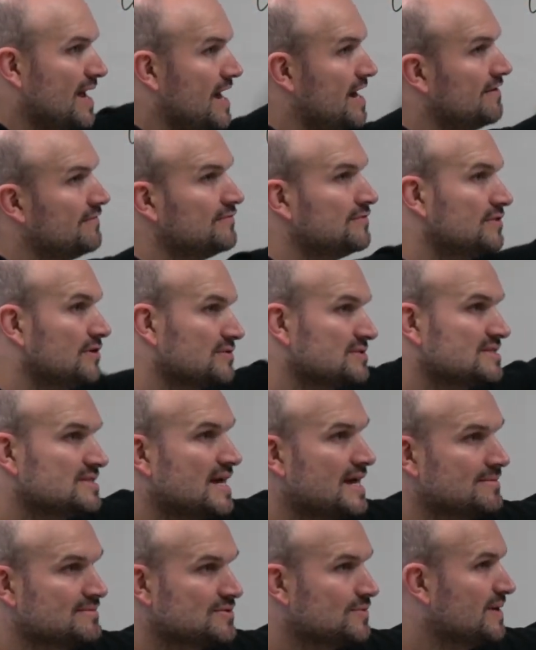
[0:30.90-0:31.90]
have those
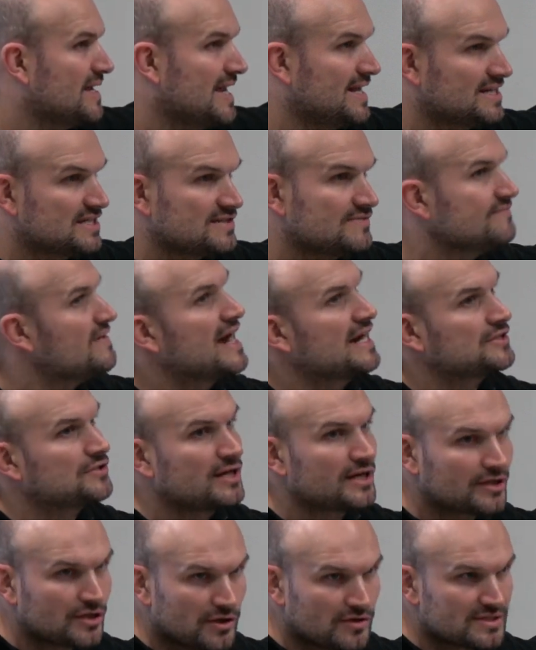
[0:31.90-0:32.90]
same. So we can't just
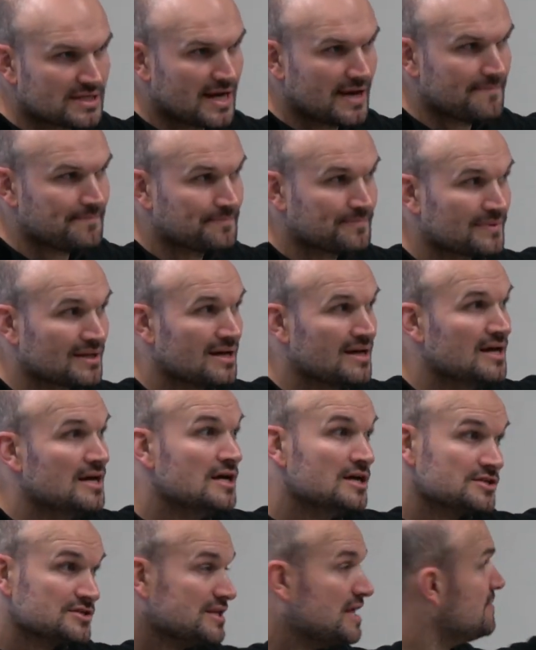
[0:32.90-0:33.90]
factor out a cosine.
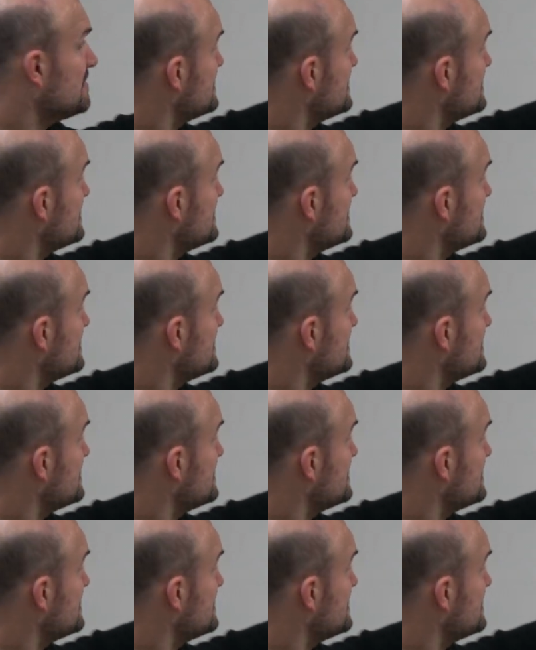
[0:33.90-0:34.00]
So then